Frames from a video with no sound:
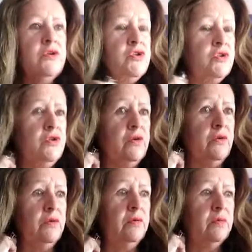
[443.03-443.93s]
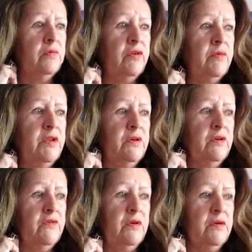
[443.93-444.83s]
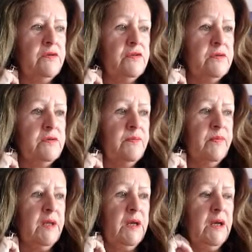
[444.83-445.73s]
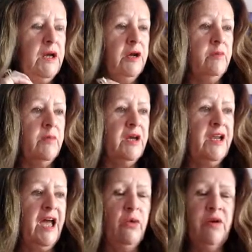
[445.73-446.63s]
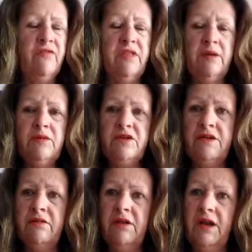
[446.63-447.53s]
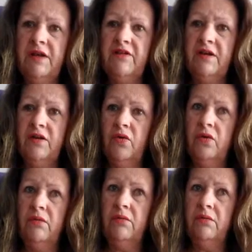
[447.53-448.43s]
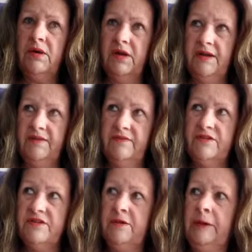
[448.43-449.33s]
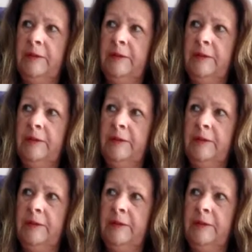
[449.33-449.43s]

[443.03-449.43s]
to you from the universe, and however they materialize in your lives,